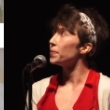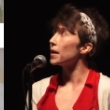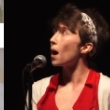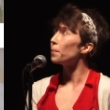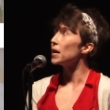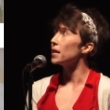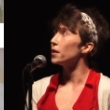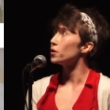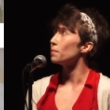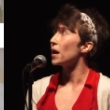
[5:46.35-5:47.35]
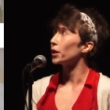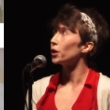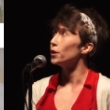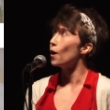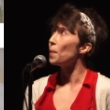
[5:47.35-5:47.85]
They operate under the
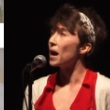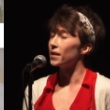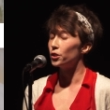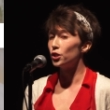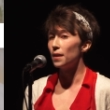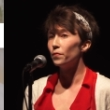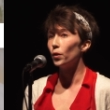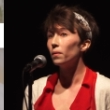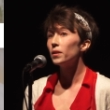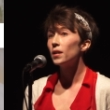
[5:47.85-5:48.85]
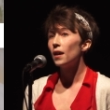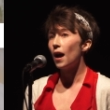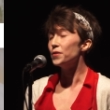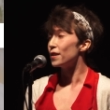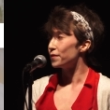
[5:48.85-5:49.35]
moniker No Body is Shameful.
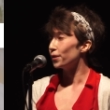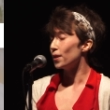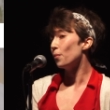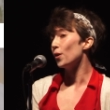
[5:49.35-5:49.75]
I would definitely